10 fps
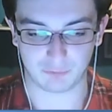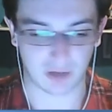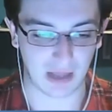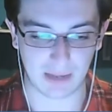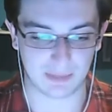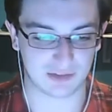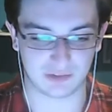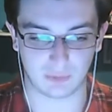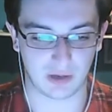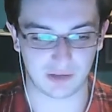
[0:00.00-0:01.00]

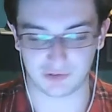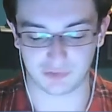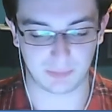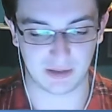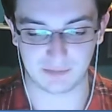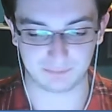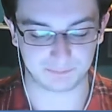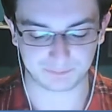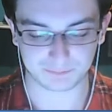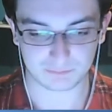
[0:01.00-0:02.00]
Reliability wise has been
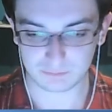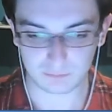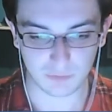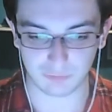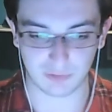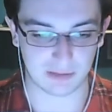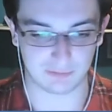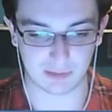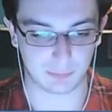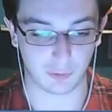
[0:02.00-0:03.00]
really,
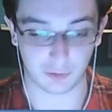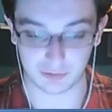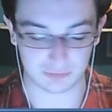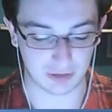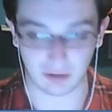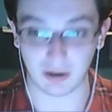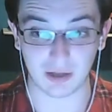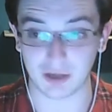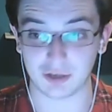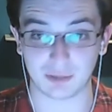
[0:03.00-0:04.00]
really poor. And,
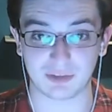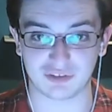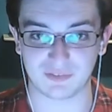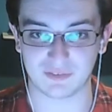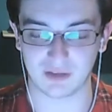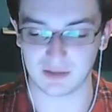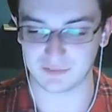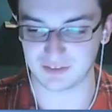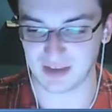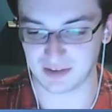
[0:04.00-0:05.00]
I know you mentioned
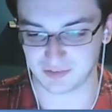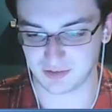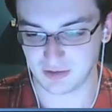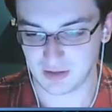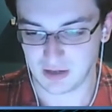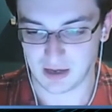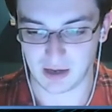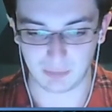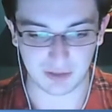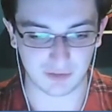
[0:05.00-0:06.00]
the test.
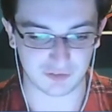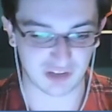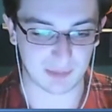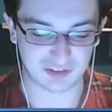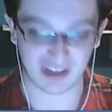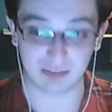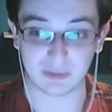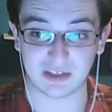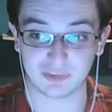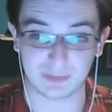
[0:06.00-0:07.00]
We know that Jamie
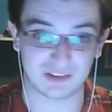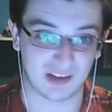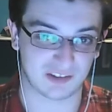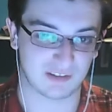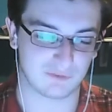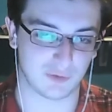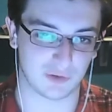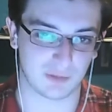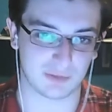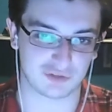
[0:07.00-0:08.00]
Chadwick has been testing
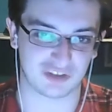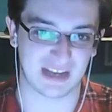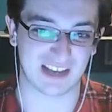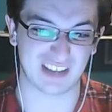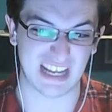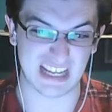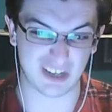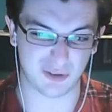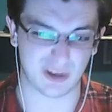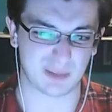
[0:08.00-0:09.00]
for them. She had
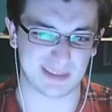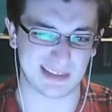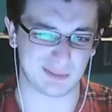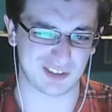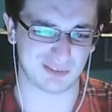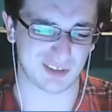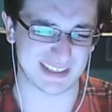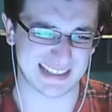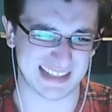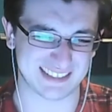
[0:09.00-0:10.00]
incredibly limited
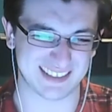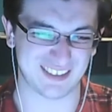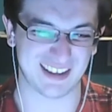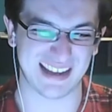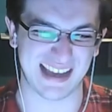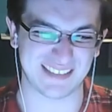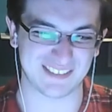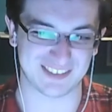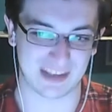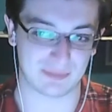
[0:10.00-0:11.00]
running in Adiria, and
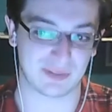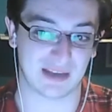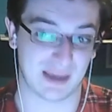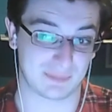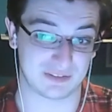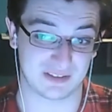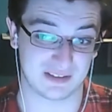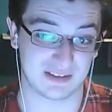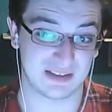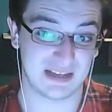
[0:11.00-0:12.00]
the same thing happened to
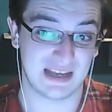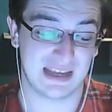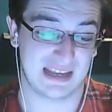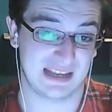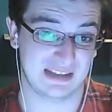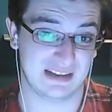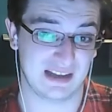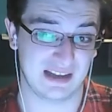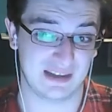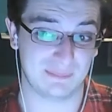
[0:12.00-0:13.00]
her in
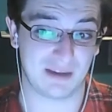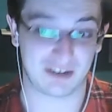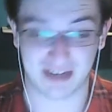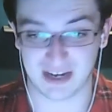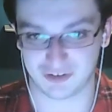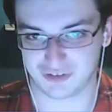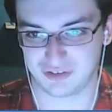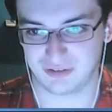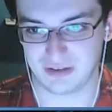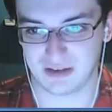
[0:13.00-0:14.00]

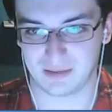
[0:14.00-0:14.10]
Marrakesh